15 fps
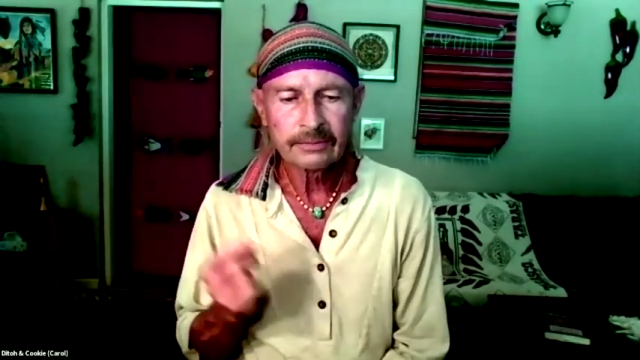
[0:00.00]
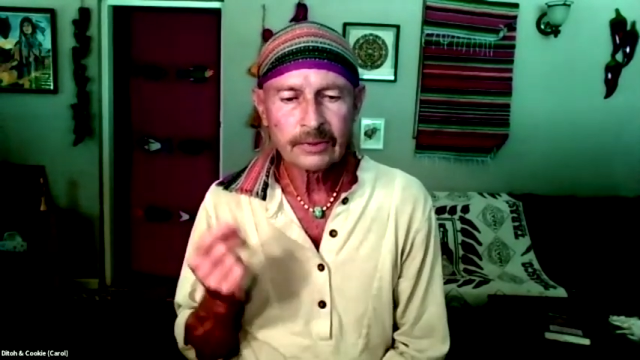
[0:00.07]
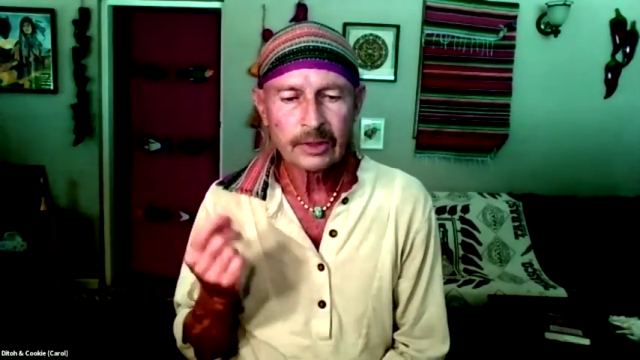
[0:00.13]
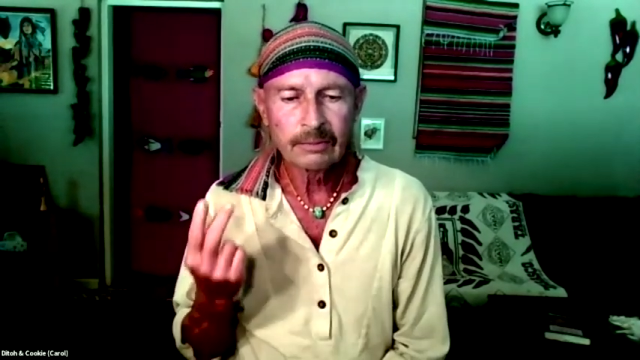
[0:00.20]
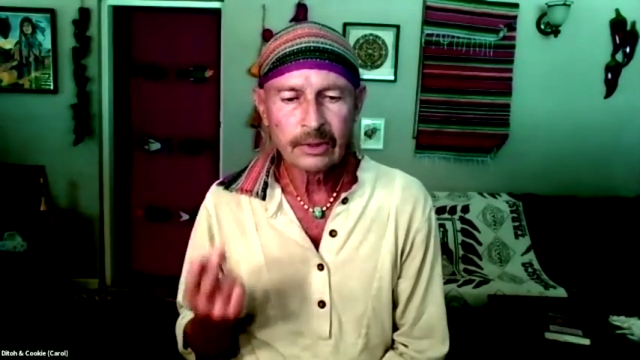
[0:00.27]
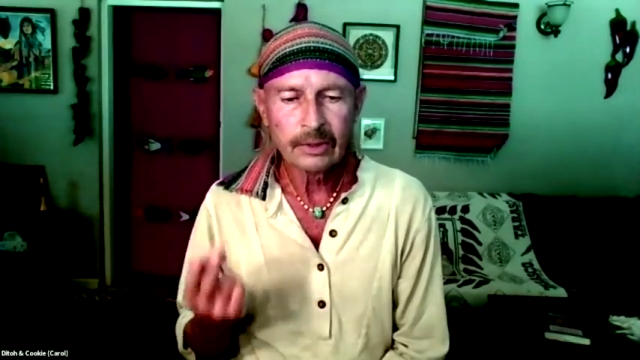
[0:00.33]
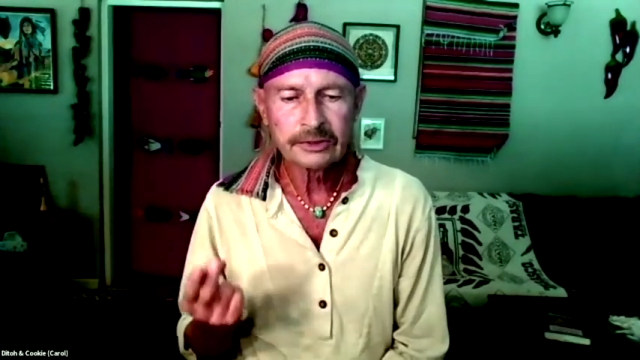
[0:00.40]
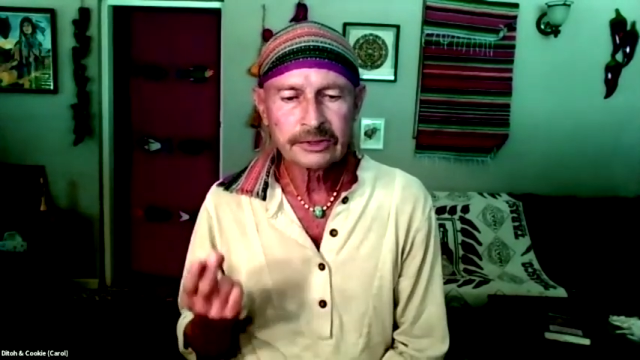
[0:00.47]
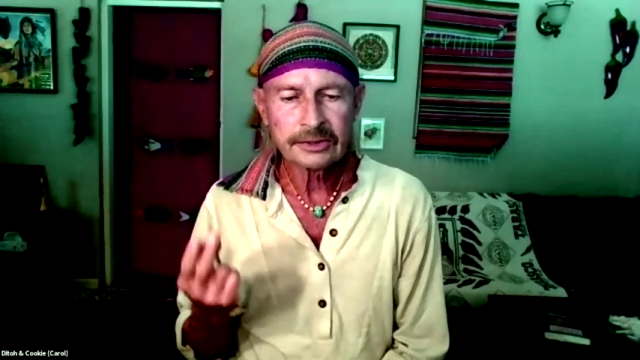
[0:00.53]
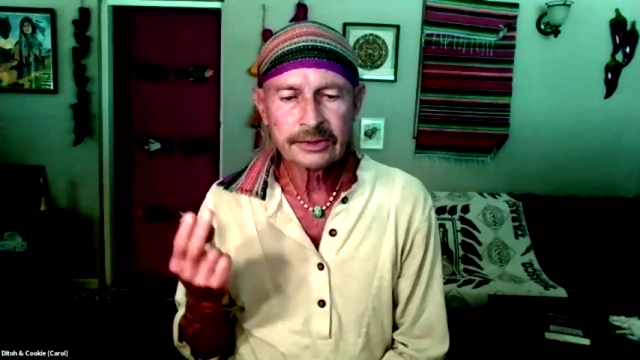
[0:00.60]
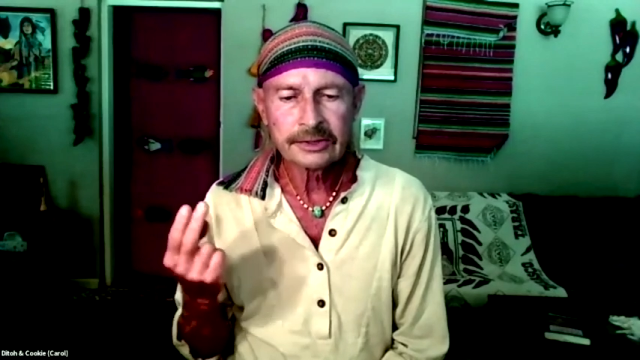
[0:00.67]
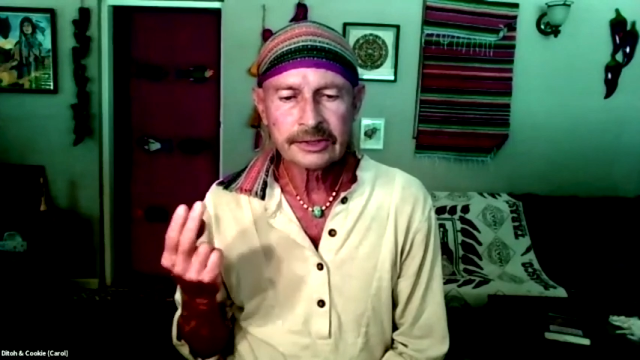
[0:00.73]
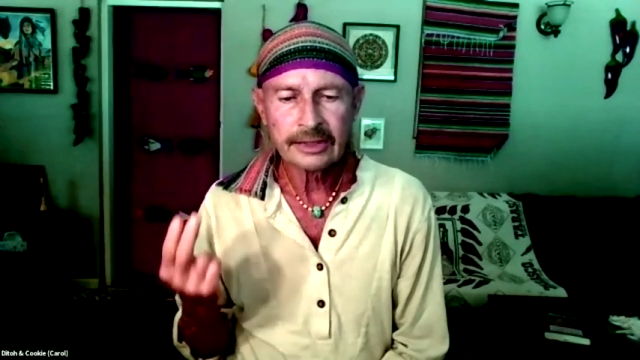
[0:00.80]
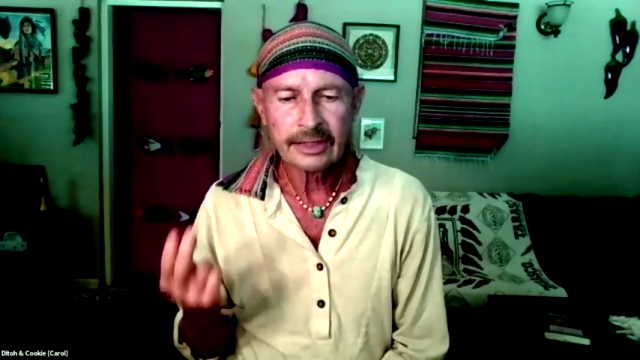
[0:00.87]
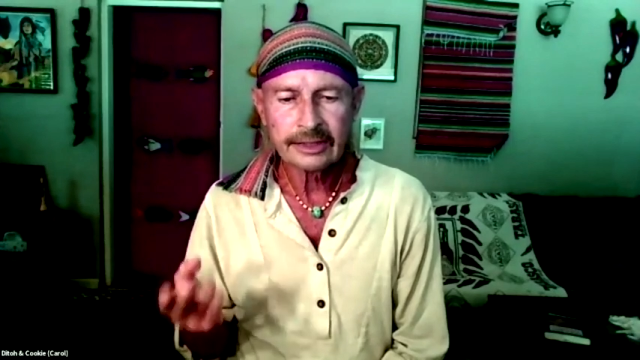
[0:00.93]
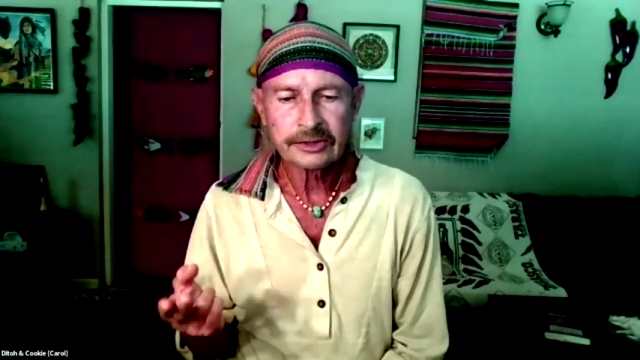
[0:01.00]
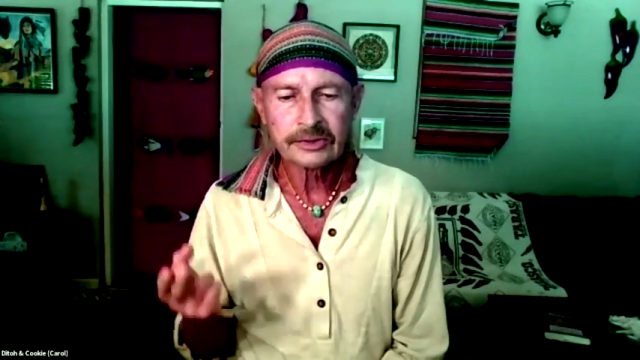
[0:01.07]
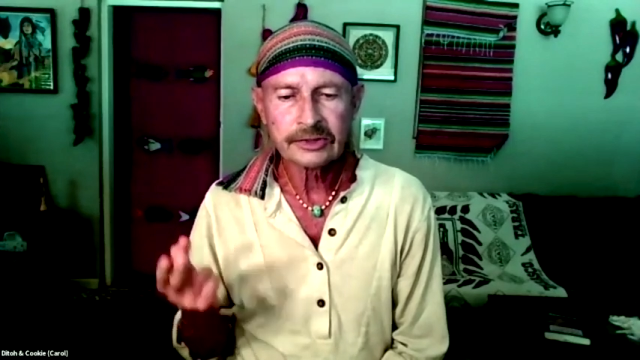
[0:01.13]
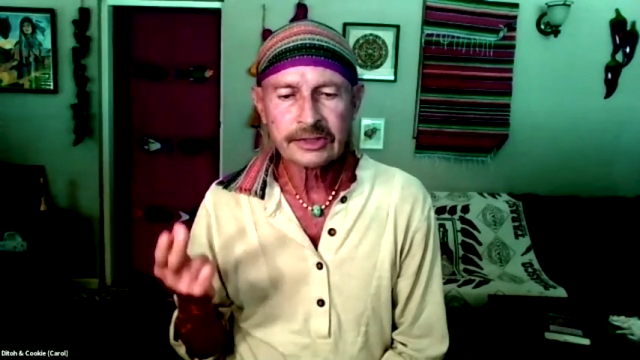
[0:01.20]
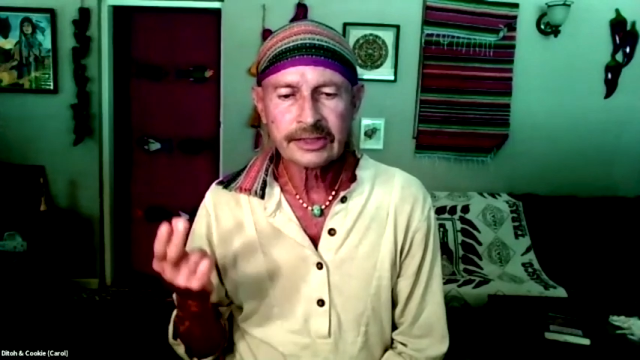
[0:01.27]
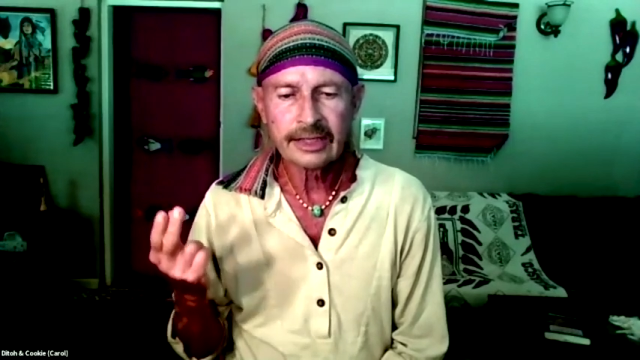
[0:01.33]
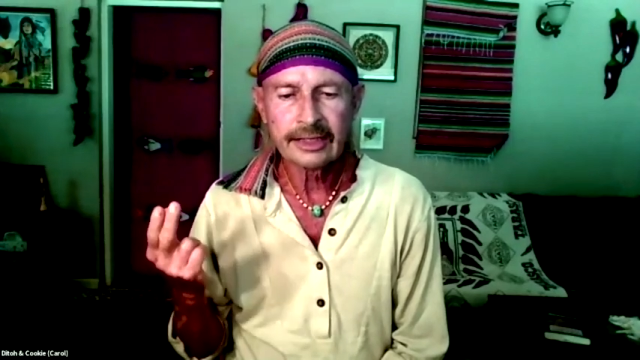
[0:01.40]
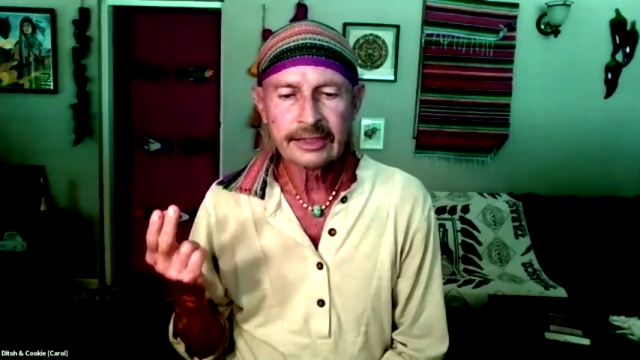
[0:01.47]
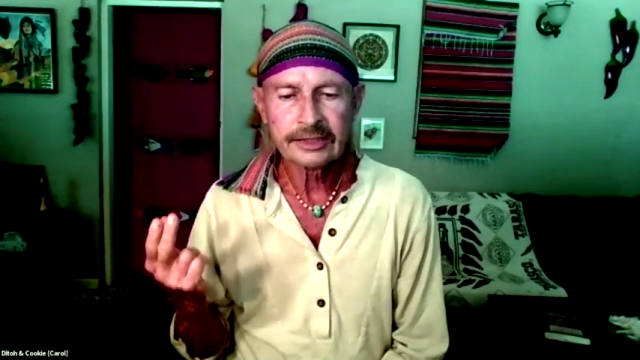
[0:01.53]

emotions, exercise,